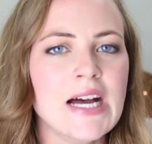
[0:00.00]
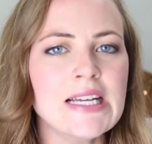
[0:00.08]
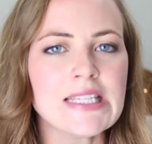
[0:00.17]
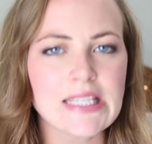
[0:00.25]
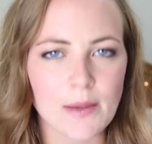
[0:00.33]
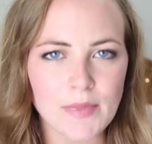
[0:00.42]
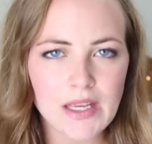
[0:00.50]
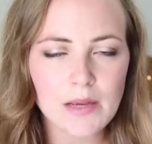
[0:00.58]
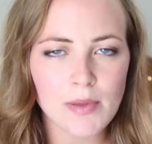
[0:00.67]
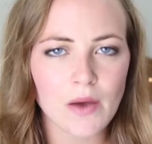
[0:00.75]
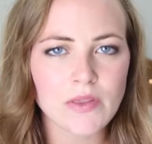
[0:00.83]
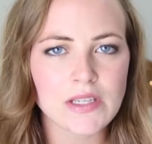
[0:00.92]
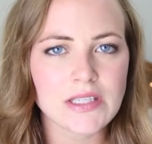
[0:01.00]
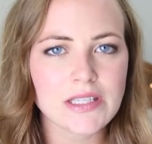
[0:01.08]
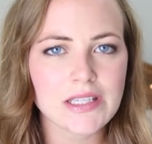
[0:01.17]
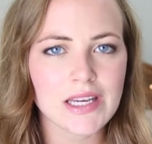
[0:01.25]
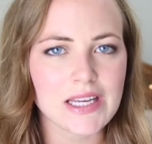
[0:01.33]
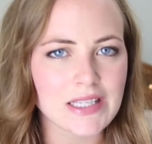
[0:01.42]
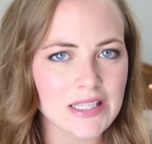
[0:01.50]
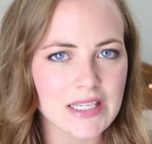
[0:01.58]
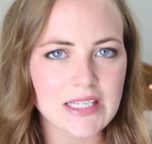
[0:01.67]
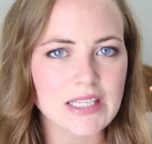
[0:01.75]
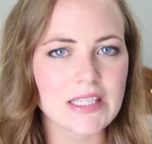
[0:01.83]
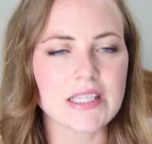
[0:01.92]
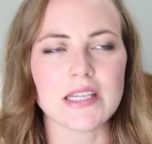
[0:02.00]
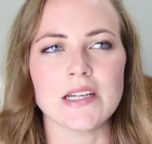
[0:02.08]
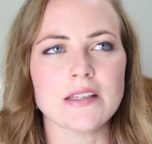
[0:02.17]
Something about this consistency,